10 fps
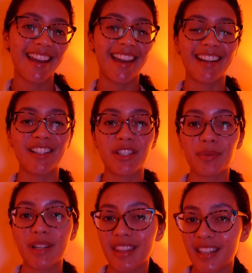And I
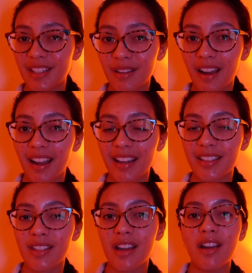just wanna thank you
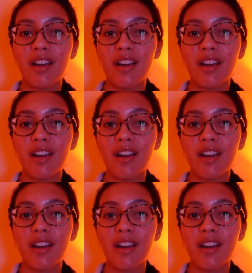guys